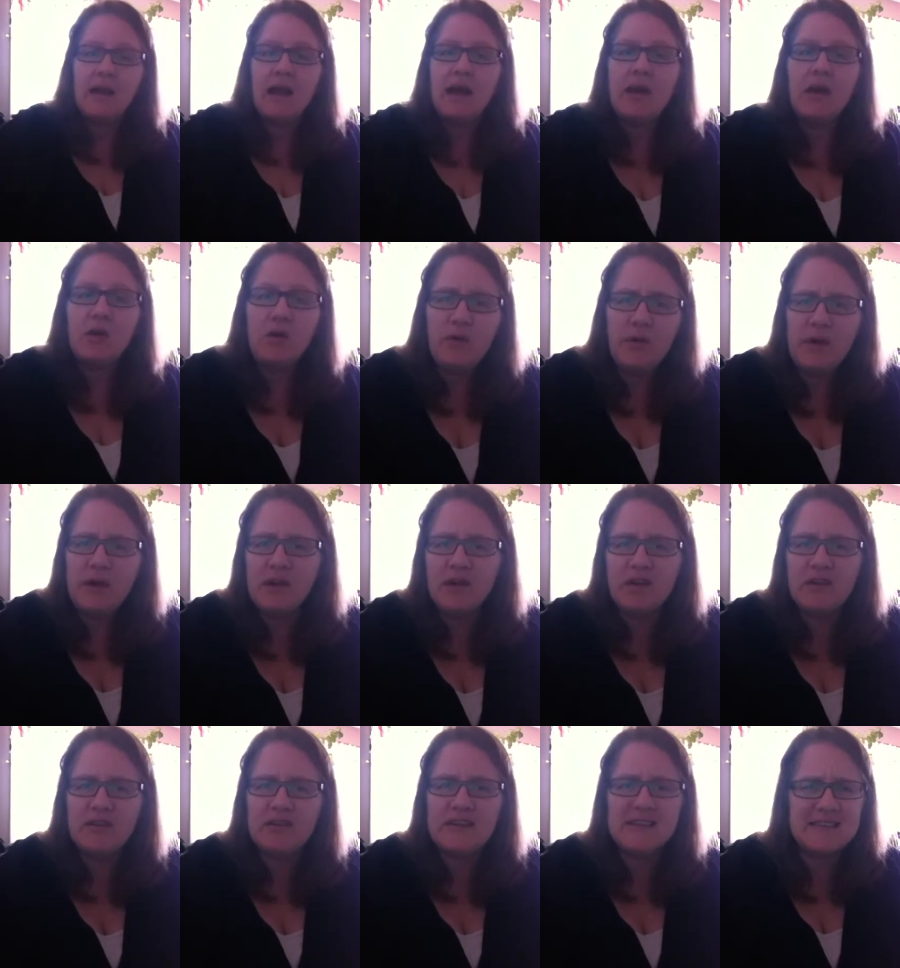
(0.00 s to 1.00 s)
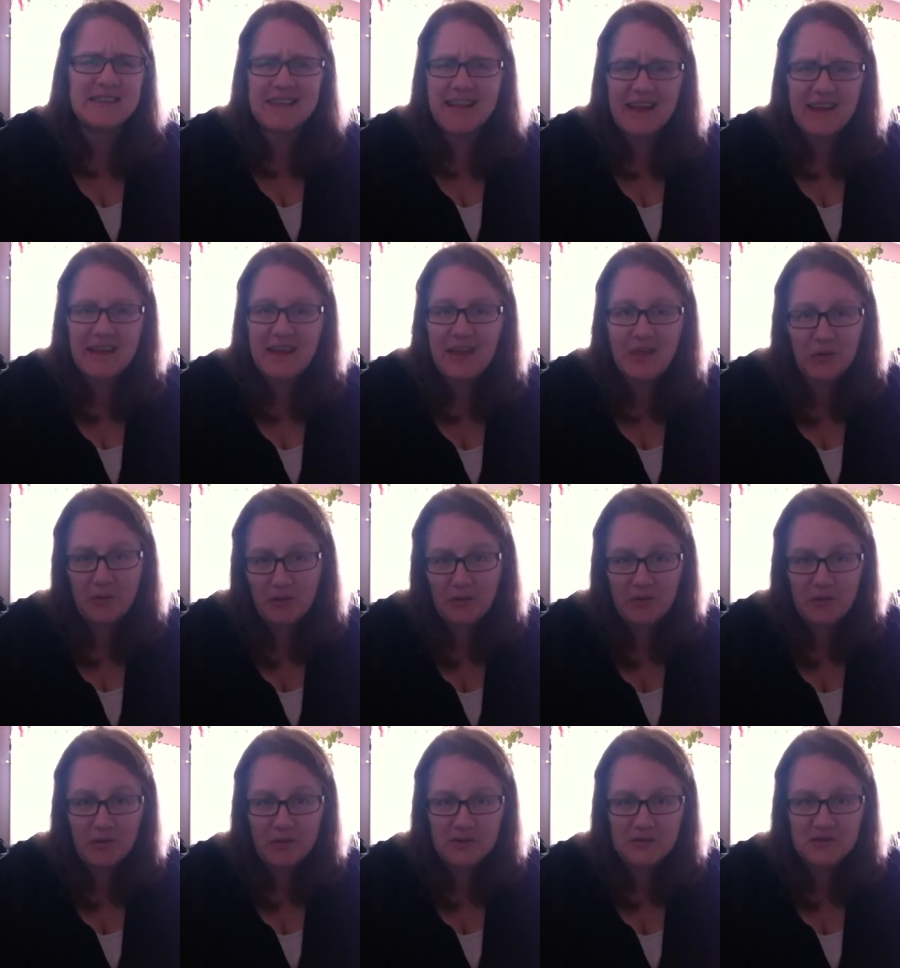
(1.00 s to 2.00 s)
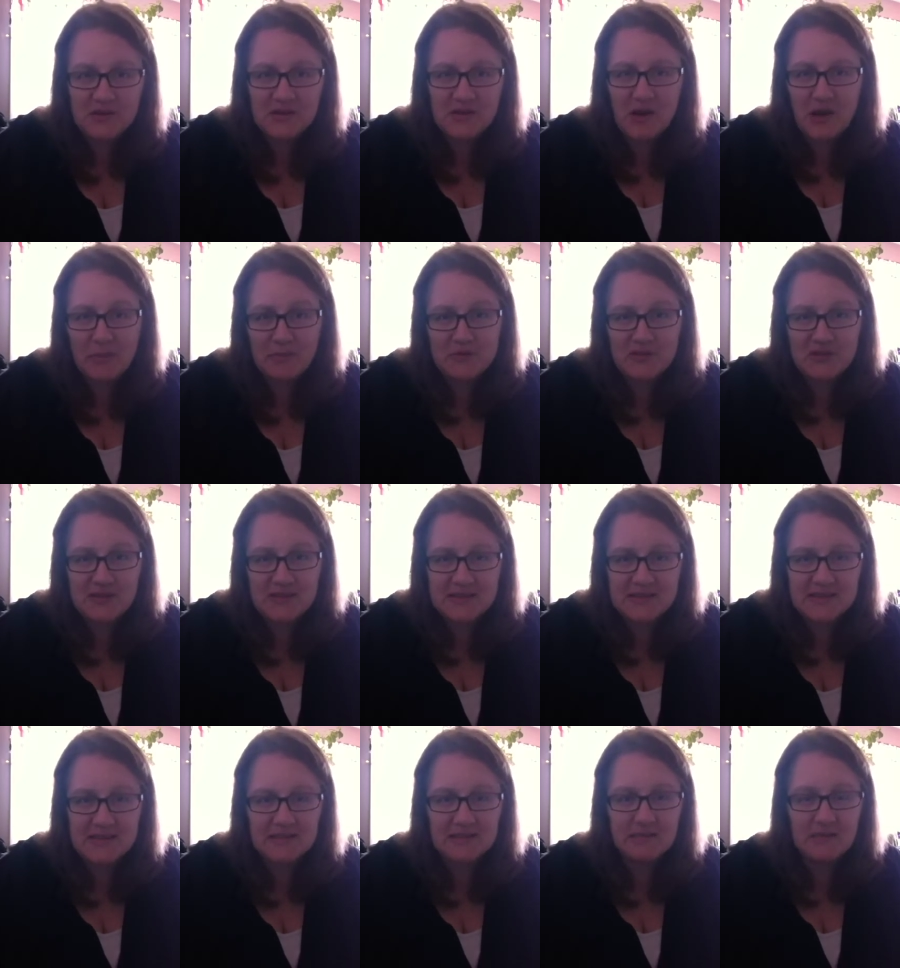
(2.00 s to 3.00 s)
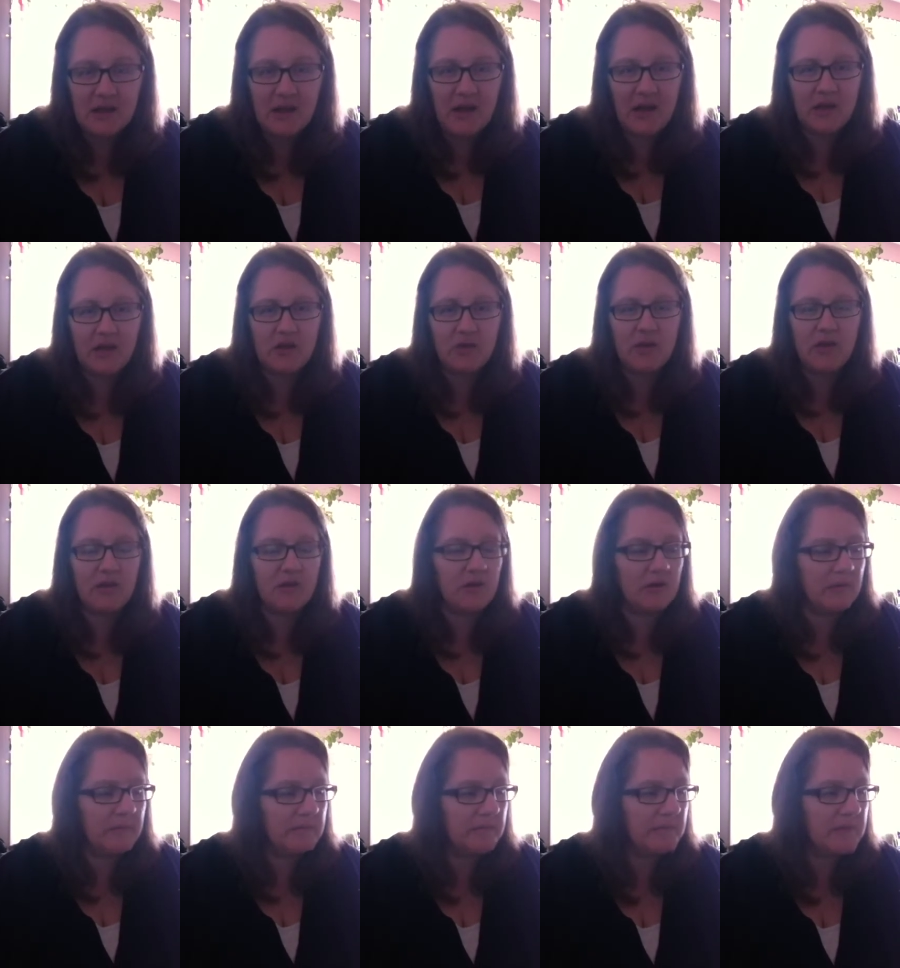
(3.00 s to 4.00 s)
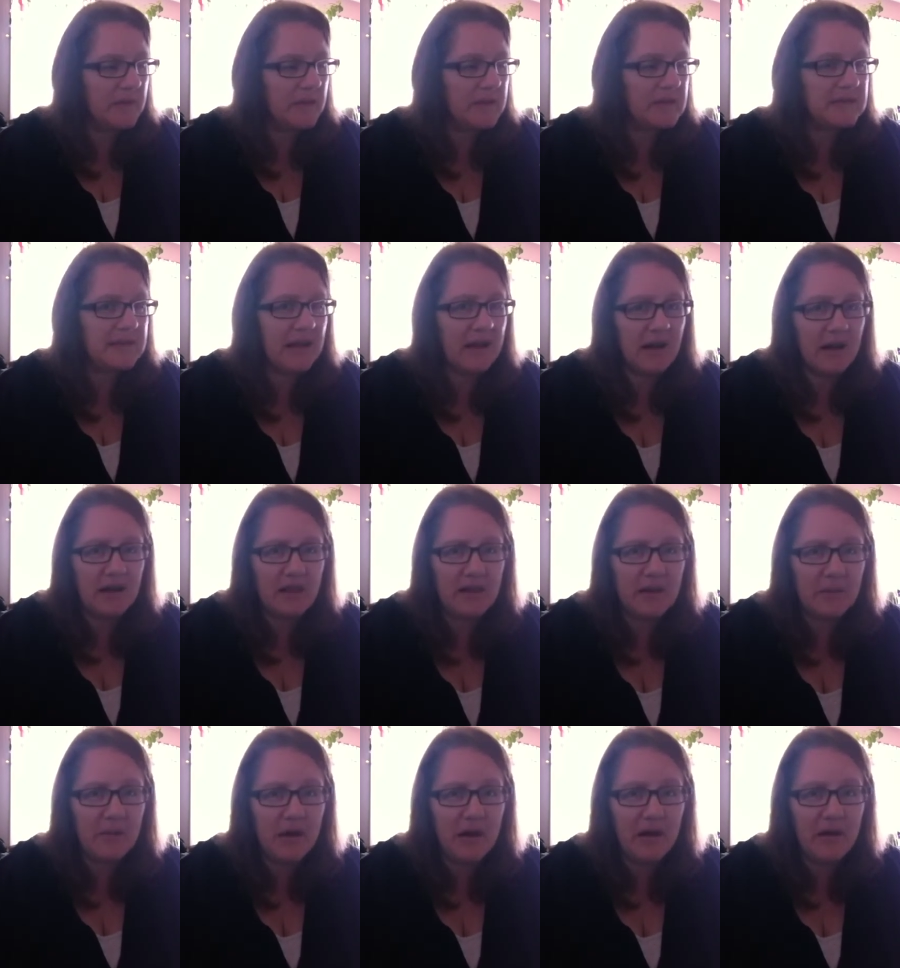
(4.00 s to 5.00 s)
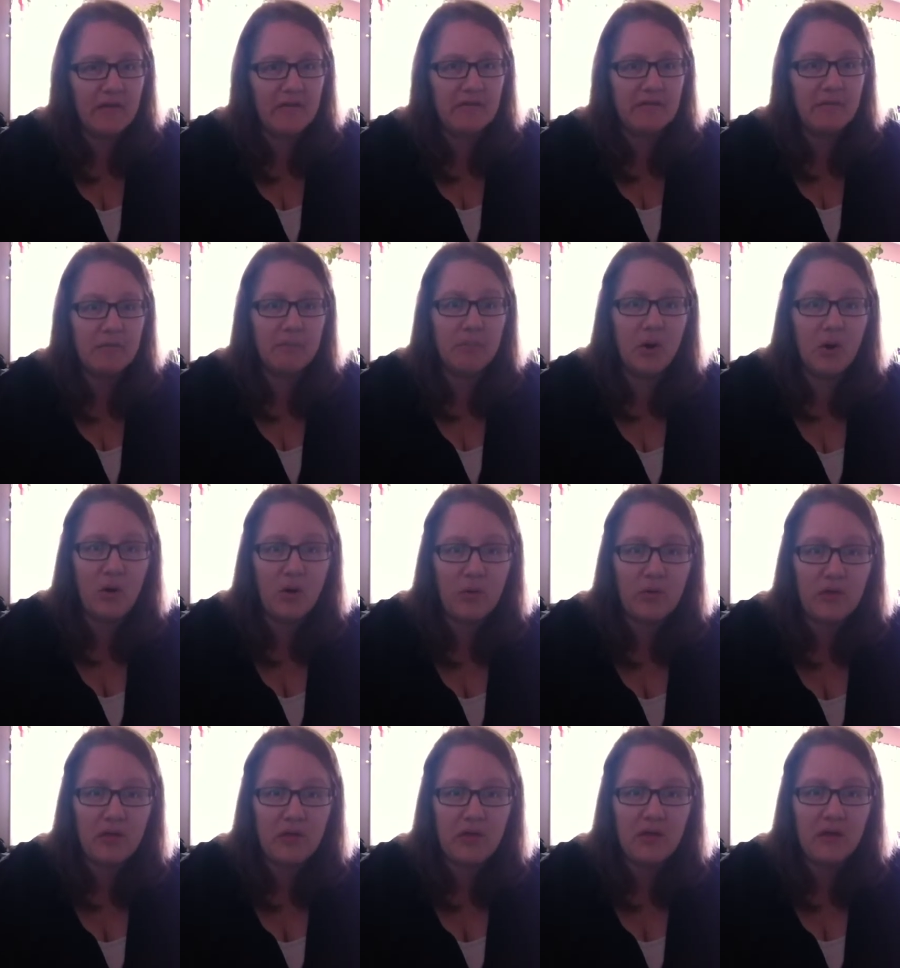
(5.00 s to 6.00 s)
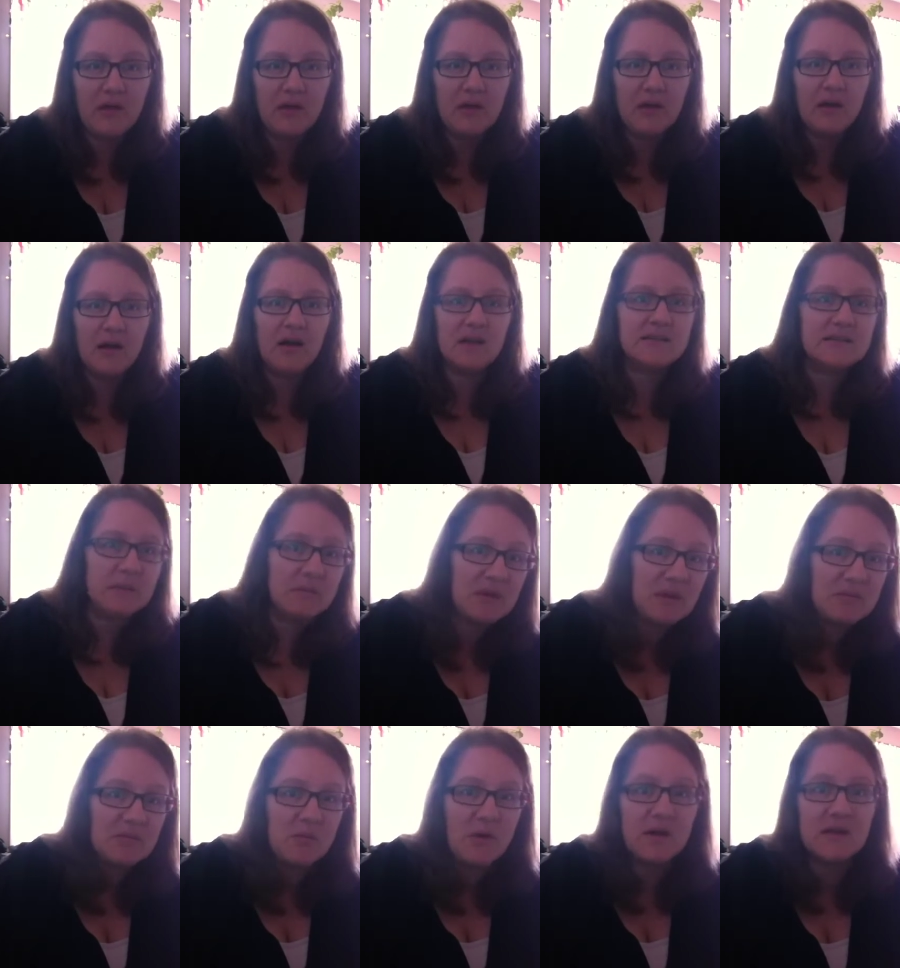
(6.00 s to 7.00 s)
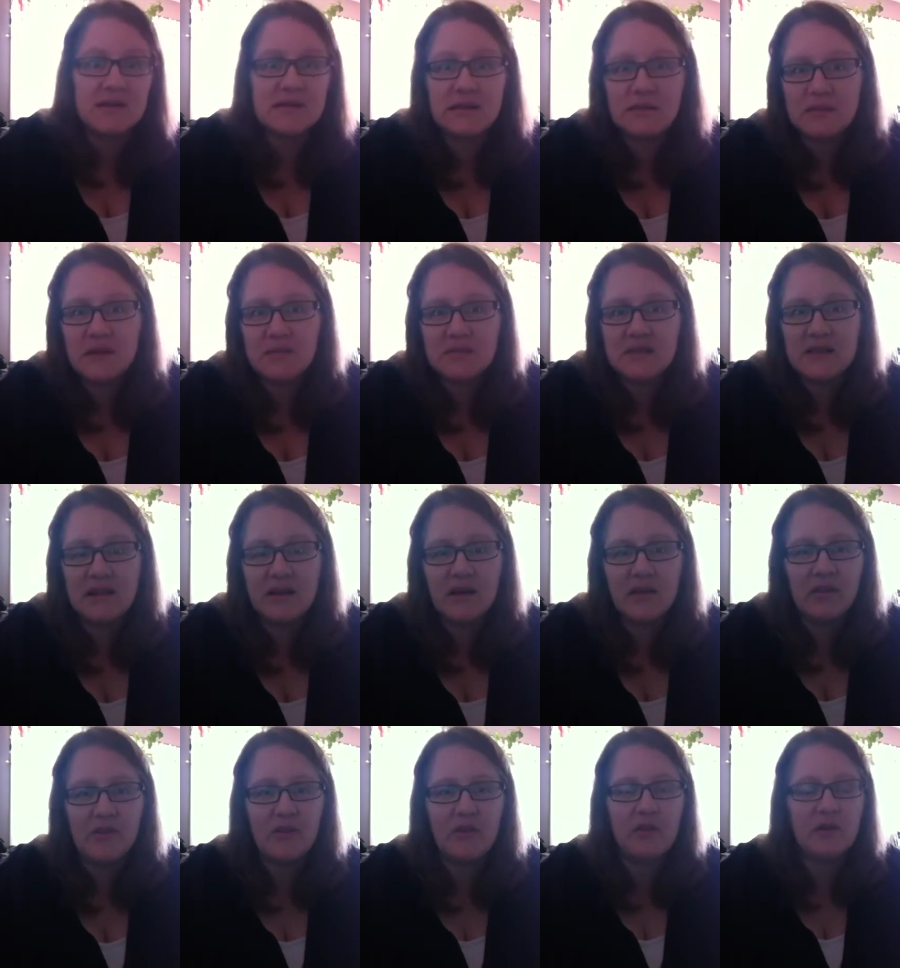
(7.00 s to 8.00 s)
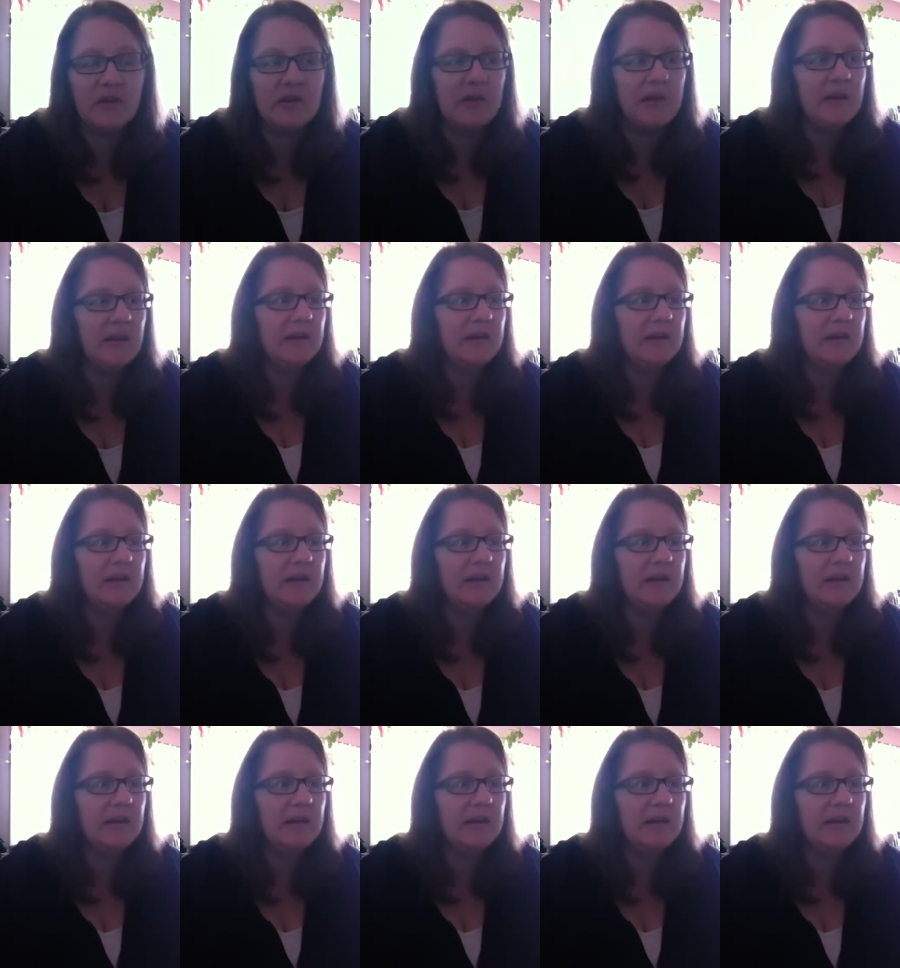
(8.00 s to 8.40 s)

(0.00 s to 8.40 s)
And now who here doesn't like either of those options? Uh, you either say none of the above, both, uh, sometimes one, sometimes the other.